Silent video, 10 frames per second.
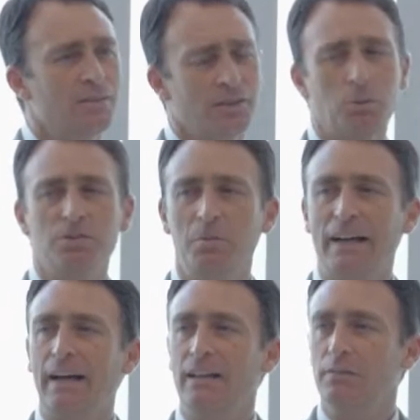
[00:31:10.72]
So that was a
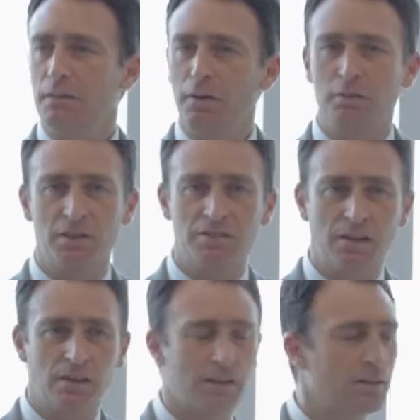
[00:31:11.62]
mechanic of the 50s,
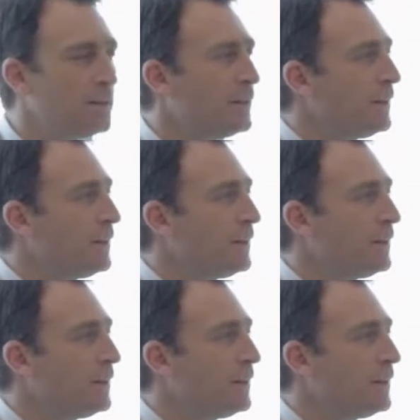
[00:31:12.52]
I think.